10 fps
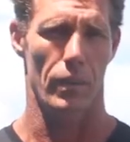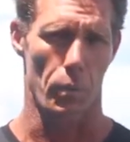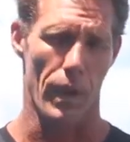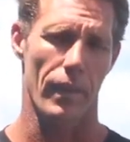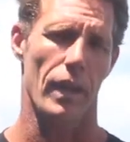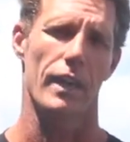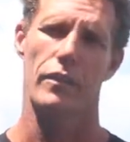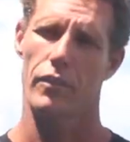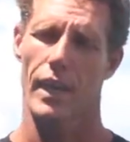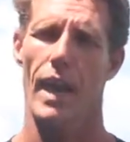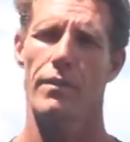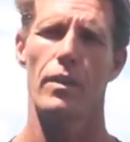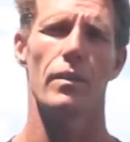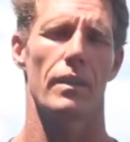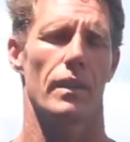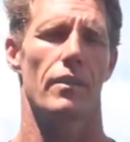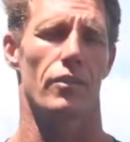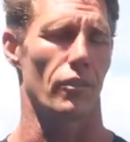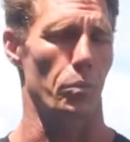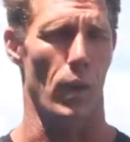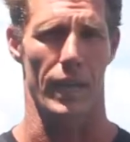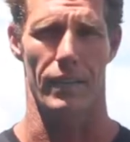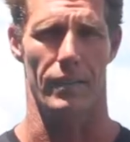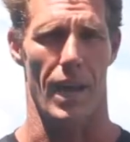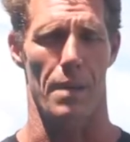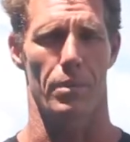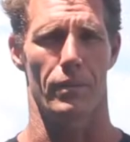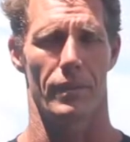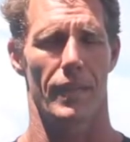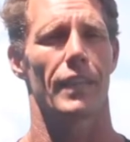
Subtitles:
The one that I just gave you is just one example.